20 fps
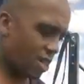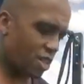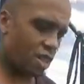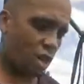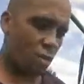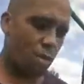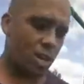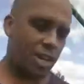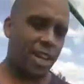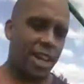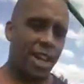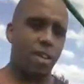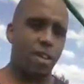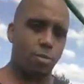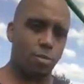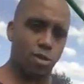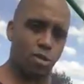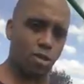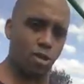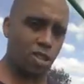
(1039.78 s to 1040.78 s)
again, I'm
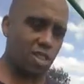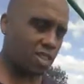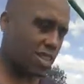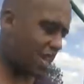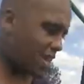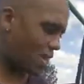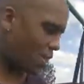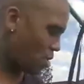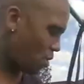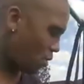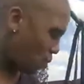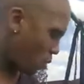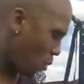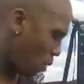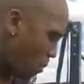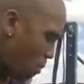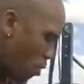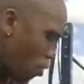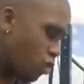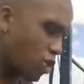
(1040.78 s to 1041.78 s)
just going to say you one
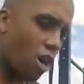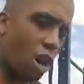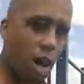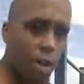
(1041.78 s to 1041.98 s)
more time.